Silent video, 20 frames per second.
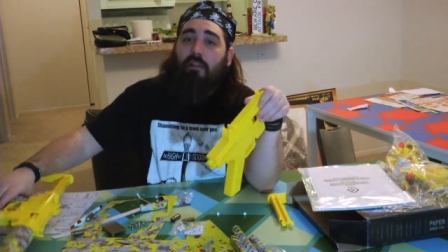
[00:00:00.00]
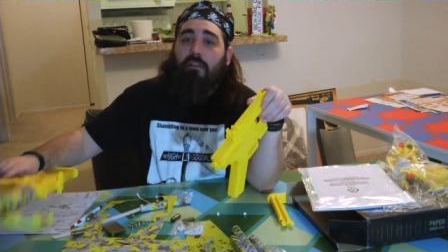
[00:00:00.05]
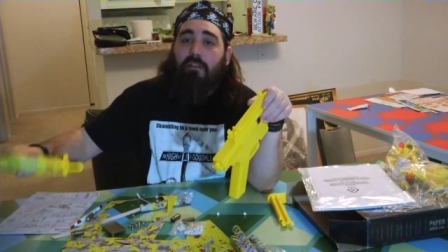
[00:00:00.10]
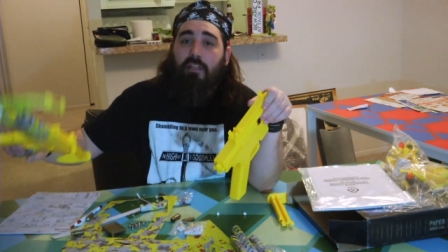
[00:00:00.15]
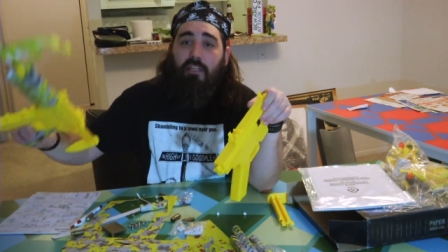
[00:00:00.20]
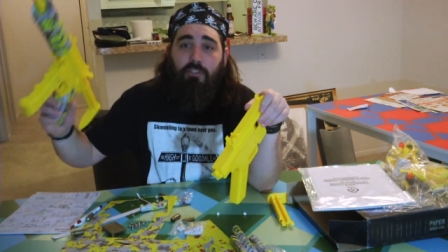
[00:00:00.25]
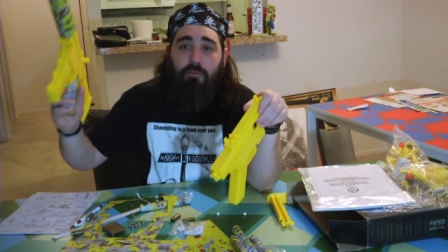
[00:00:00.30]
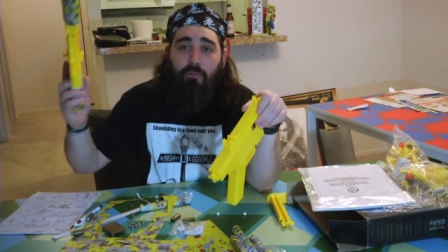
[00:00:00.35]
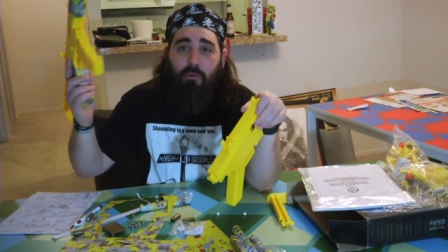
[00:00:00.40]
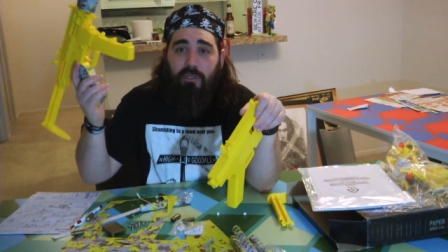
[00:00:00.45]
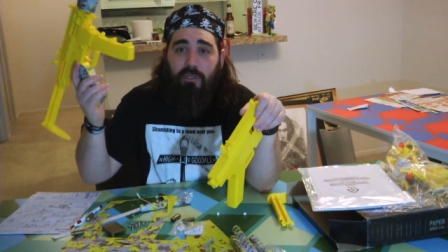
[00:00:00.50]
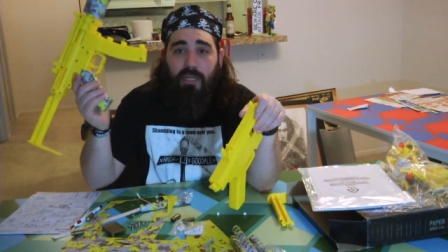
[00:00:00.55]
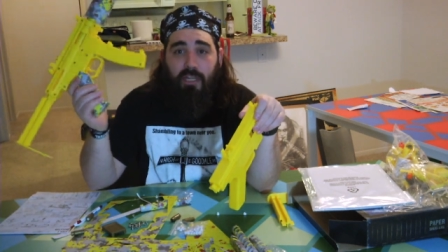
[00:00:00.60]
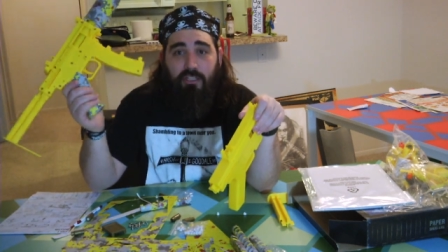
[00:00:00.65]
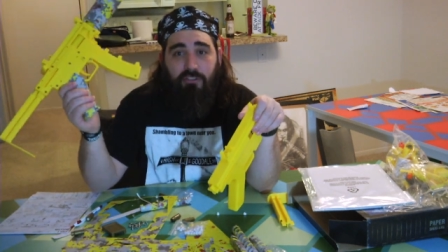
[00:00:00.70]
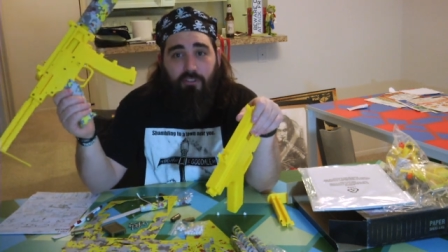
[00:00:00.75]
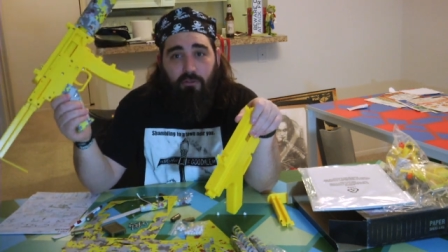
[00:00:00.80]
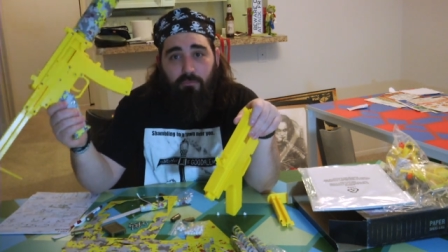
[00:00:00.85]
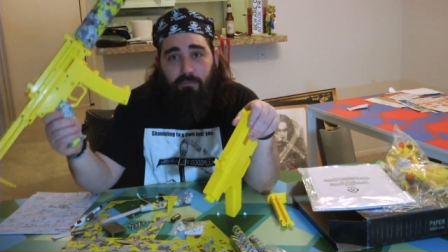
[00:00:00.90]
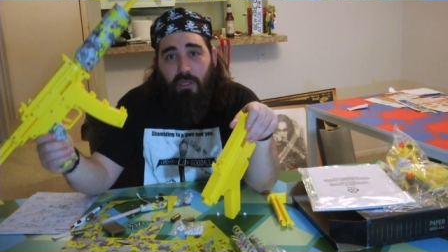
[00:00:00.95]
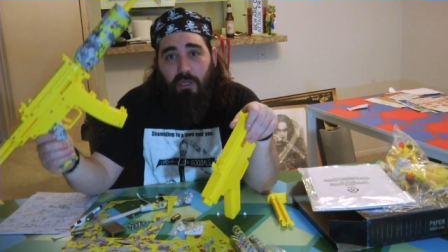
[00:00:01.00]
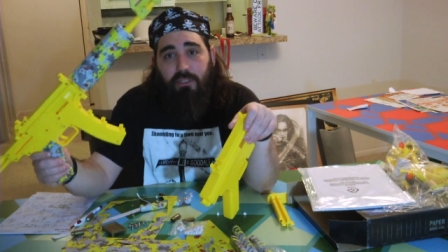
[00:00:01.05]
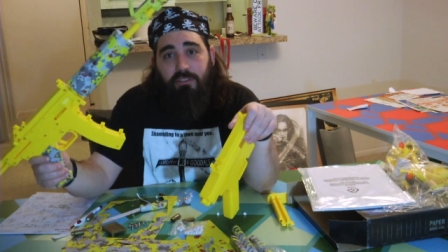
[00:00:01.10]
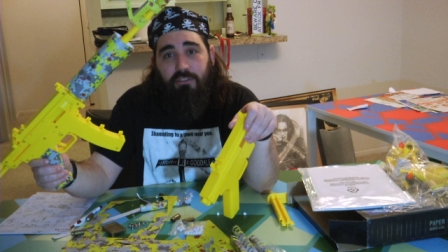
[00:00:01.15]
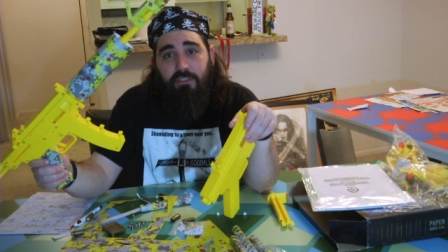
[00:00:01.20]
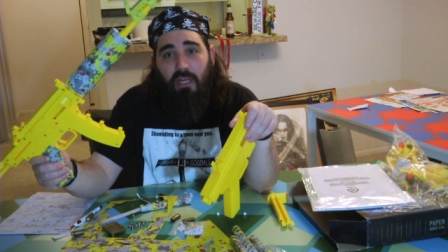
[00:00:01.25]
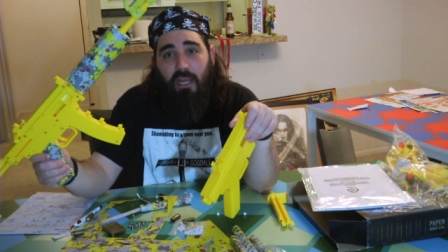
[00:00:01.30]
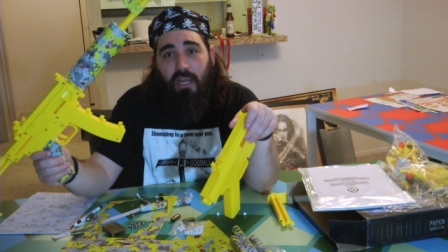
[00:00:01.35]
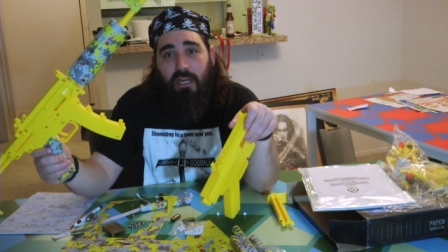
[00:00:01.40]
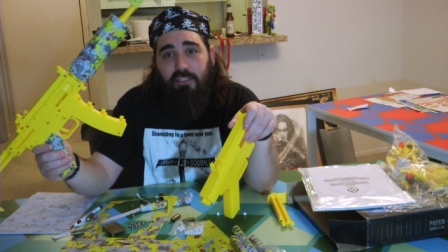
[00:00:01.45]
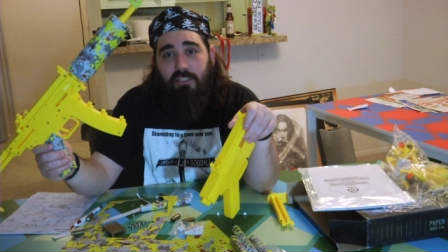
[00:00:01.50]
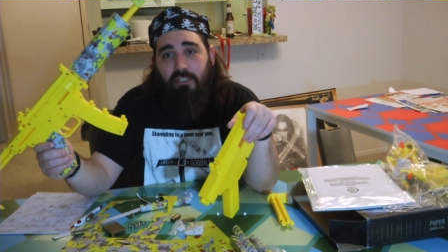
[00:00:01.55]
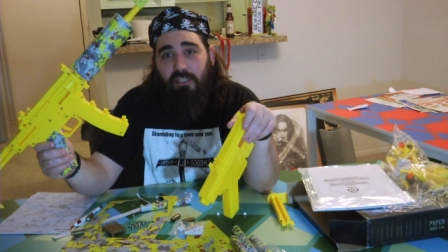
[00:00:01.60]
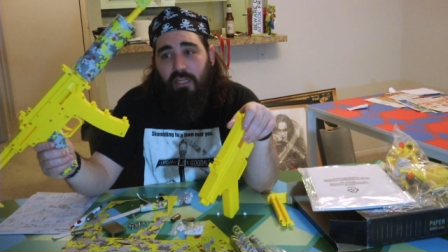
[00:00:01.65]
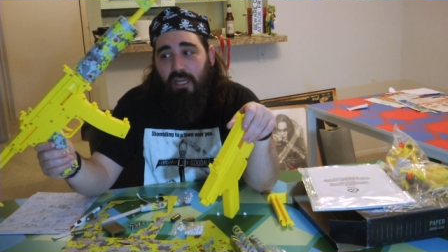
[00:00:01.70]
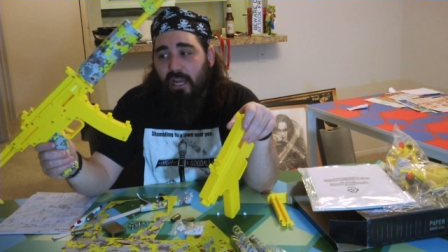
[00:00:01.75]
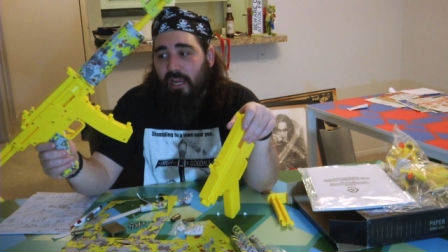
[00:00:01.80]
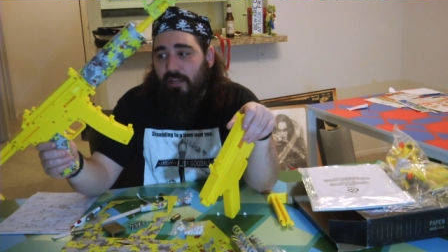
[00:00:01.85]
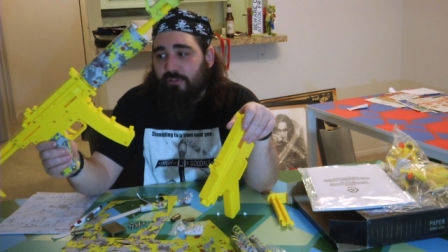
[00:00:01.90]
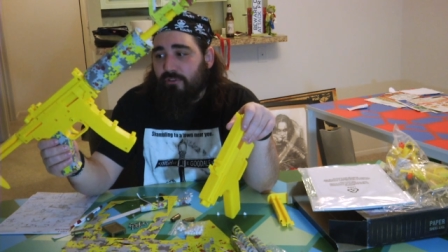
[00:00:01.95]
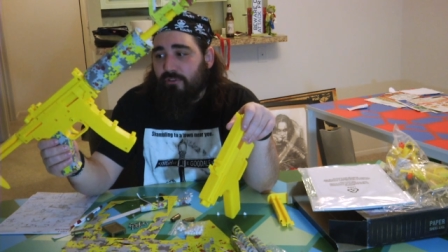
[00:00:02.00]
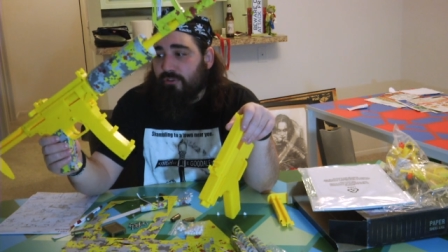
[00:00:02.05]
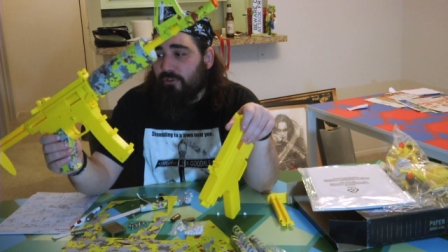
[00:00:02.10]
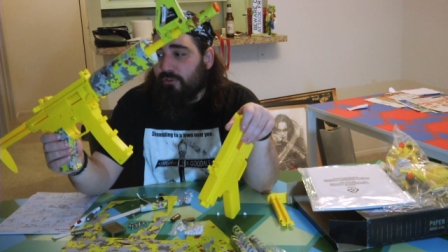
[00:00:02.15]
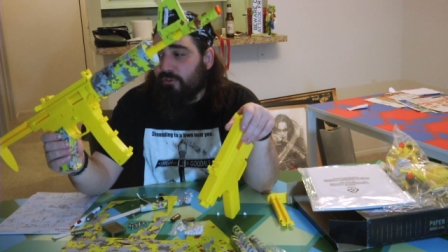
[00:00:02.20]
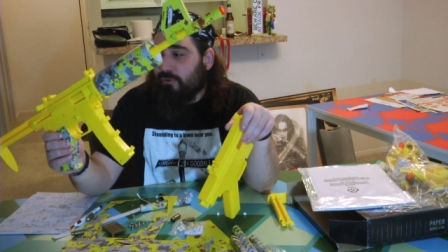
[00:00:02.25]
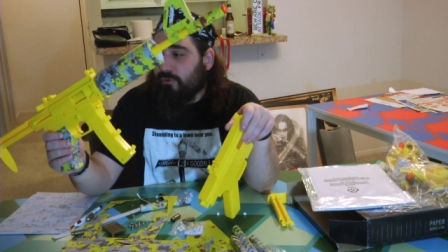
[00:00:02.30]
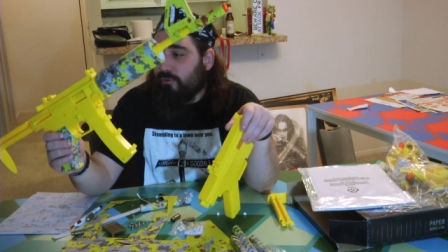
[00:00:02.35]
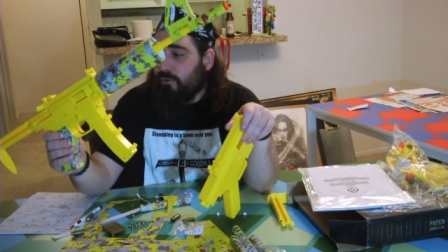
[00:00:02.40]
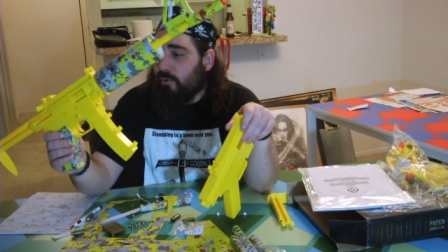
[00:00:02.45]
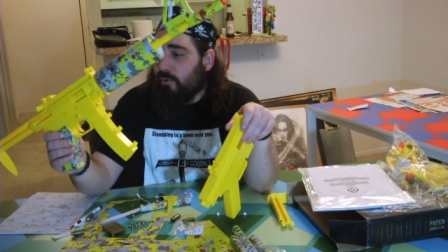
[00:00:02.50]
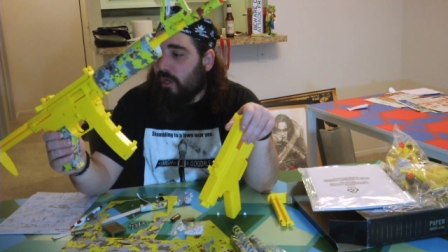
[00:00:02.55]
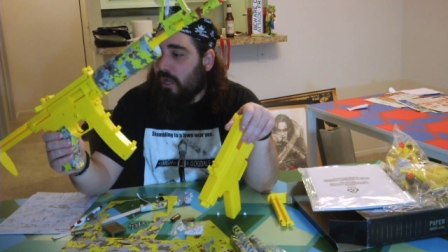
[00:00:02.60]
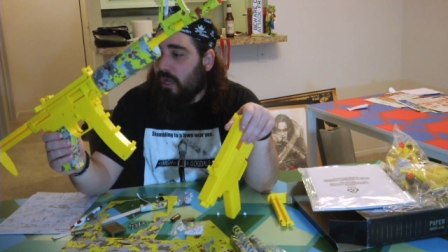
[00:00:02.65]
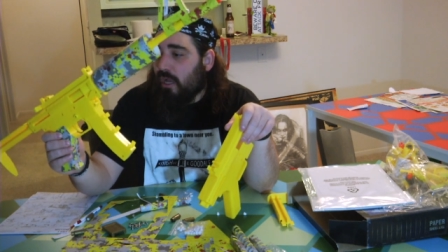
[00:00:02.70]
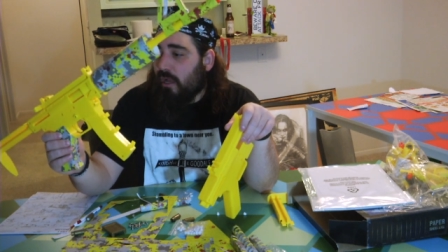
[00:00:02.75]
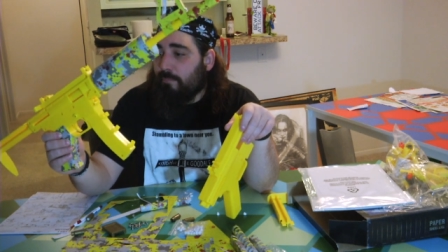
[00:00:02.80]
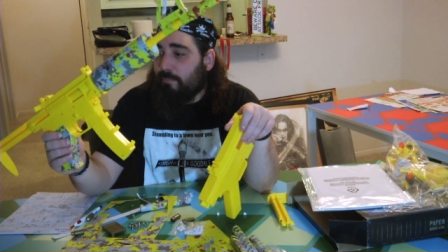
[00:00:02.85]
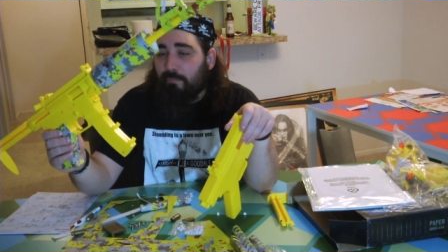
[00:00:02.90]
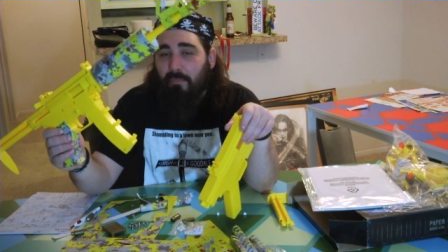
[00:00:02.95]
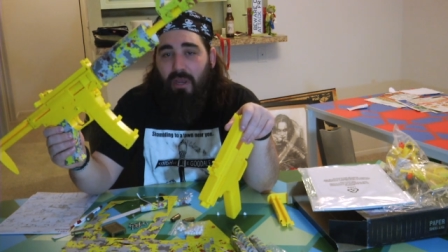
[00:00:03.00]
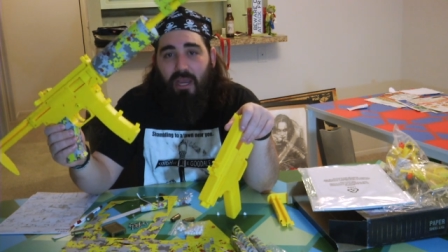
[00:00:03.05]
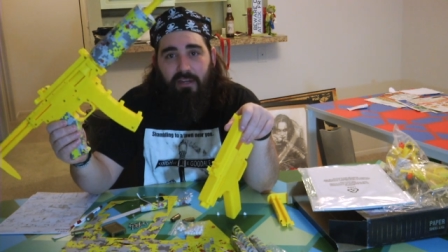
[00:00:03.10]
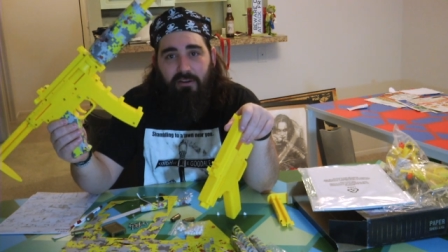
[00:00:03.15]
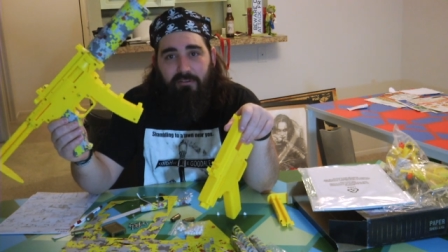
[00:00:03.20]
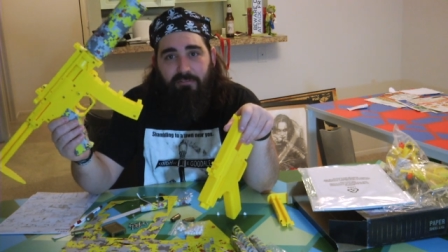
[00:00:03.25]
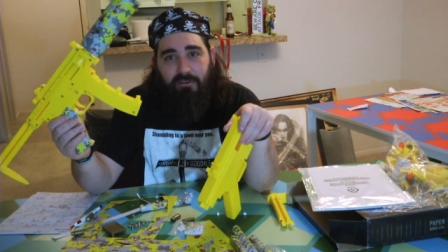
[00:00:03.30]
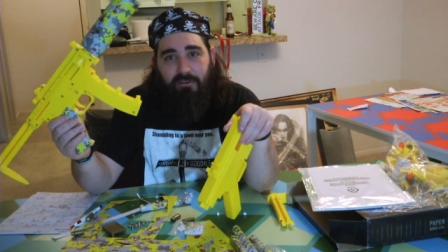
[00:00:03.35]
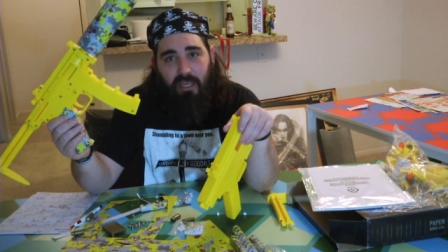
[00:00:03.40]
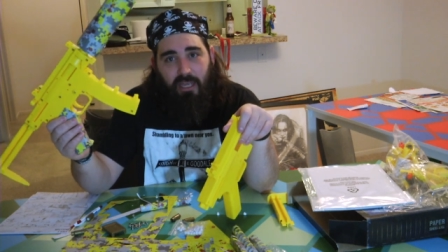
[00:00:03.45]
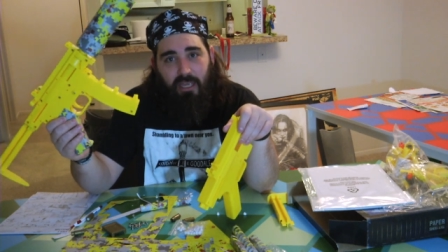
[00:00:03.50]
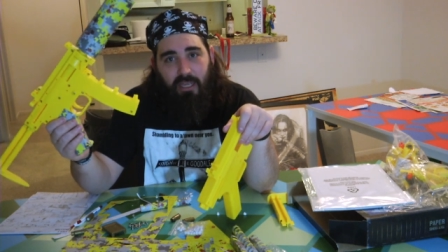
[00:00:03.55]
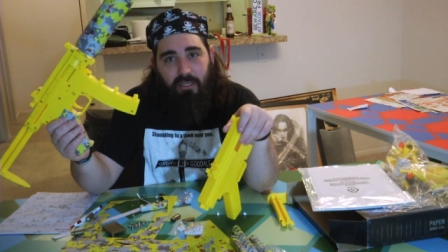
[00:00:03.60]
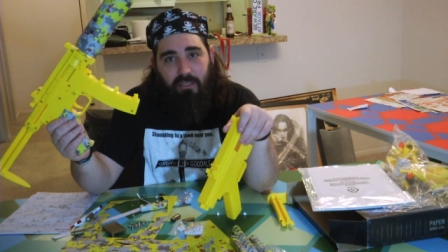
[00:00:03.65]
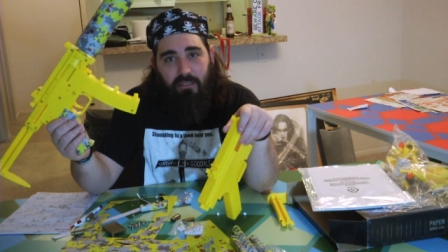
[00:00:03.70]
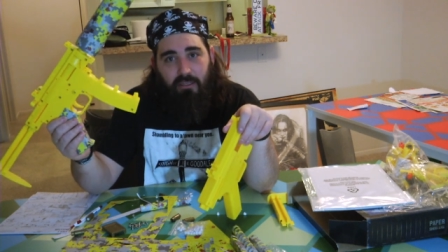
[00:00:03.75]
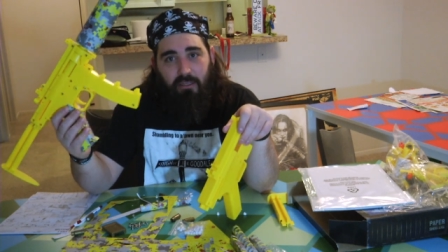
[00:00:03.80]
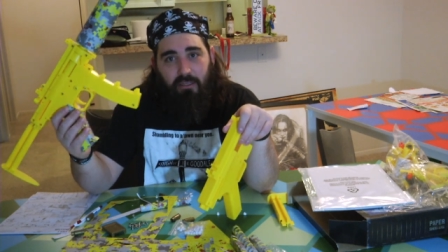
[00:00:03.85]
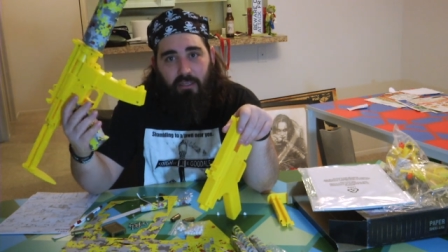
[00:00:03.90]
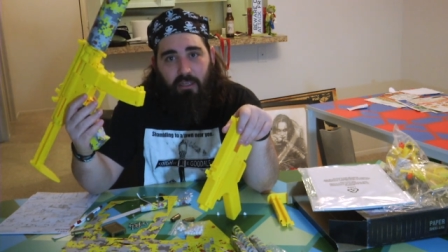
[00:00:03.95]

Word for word: This one, not so much. I actually had to uh, modify